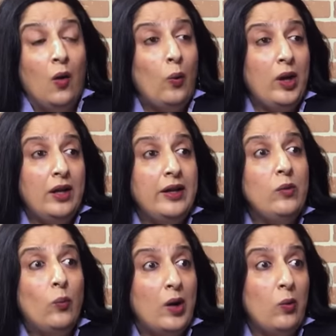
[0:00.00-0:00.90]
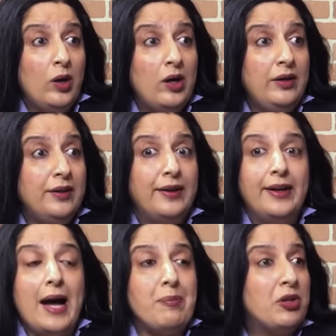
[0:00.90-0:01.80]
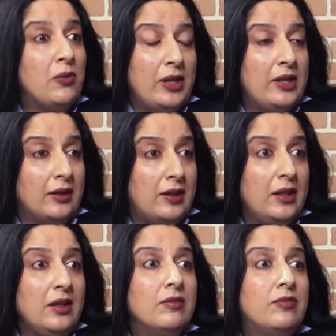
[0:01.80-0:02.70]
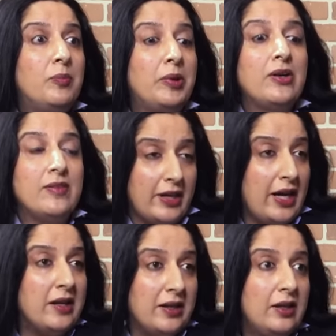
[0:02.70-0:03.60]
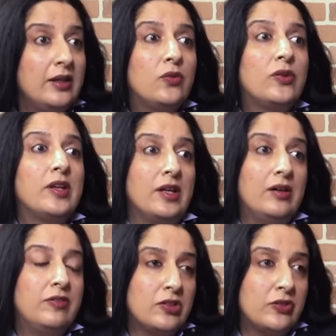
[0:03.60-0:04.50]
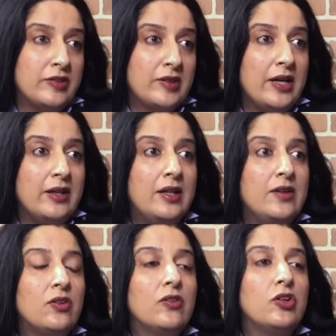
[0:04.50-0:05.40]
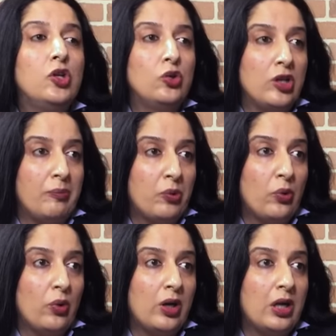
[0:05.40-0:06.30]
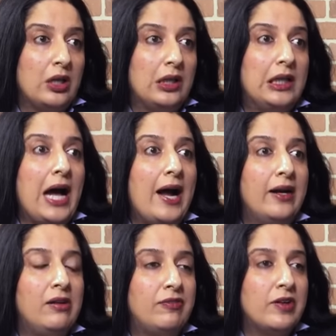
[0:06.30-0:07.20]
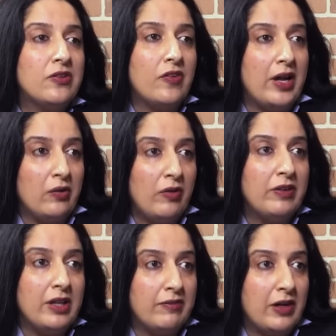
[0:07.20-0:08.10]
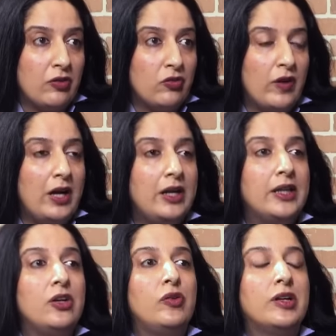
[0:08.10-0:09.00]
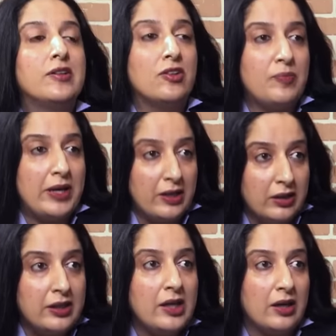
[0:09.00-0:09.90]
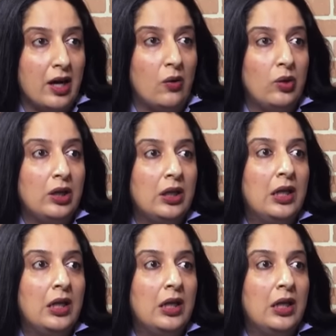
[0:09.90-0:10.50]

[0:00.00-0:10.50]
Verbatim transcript: Well, in one word, absolutely nothing. For because again, this was a first of its kind thing, so there was a huge uproar. The handle first ran away when the FIR was filed, and then Twitter suspended the account.